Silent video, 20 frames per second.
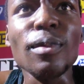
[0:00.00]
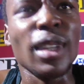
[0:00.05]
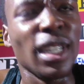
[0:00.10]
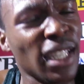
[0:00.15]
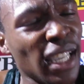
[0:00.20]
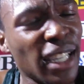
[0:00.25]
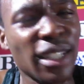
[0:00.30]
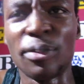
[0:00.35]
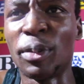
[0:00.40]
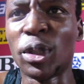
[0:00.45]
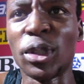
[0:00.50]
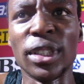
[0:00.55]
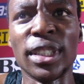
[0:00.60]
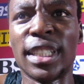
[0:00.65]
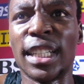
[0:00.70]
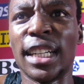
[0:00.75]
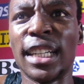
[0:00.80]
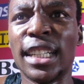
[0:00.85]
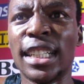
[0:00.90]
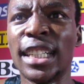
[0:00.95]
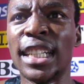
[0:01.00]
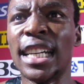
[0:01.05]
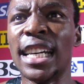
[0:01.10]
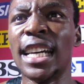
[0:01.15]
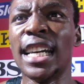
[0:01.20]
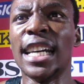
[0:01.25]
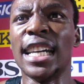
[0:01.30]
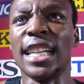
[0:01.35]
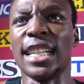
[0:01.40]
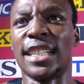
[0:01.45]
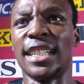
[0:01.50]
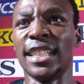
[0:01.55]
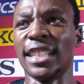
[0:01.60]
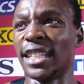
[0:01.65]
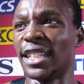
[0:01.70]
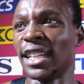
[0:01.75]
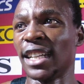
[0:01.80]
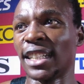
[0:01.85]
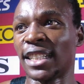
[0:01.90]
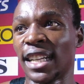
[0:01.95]
Yes, because
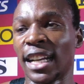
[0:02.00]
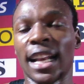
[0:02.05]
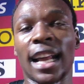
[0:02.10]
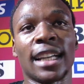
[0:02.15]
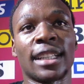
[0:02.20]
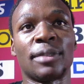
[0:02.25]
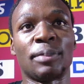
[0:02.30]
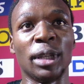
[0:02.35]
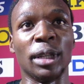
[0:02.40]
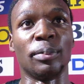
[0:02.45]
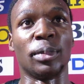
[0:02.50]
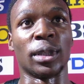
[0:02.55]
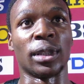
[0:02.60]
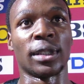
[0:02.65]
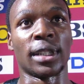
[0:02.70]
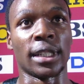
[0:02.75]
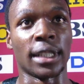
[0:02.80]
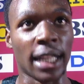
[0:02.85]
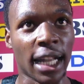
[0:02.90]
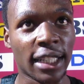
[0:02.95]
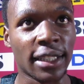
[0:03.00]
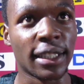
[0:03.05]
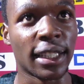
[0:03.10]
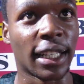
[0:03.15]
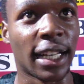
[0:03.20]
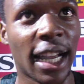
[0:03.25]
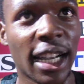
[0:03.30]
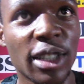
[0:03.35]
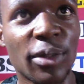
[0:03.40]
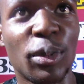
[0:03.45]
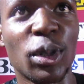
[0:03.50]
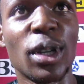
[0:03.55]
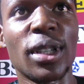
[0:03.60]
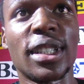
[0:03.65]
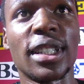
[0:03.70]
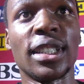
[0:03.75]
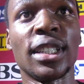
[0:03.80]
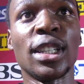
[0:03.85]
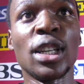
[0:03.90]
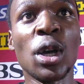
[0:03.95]
she likes people. She's like, she's a nice
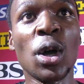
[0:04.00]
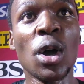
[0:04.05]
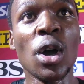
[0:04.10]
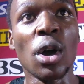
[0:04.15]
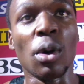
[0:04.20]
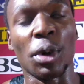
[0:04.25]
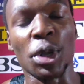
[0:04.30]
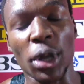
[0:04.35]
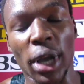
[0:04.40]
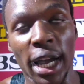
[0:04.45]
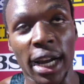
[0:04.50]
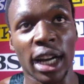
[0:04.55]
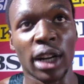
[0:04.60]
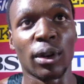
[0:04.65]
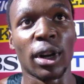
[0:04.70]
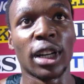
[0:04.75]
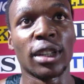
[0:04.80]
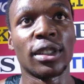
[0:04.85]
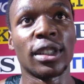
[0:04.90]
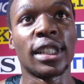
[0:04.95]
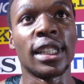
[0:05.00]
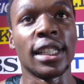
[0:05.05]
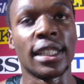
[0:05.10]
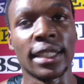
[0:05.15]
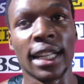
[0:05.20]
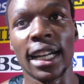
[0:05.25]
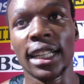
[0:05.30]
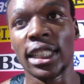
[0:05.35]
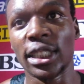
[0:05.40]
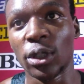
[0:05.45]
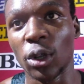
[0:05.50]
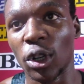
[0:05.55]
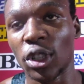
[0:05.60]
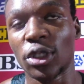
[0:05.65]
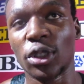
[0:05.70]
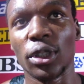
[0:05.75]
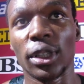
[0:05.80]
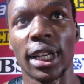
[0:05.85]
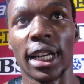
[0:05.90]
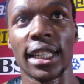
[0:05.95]
person. When you hang around her, she's nice. She talks
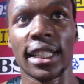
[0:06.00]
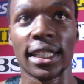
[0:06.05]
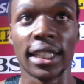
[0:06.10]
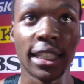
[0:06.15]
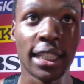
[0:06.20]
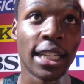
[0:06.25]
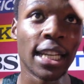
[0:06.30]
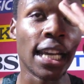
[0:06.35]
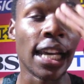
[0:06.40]
to you nicely.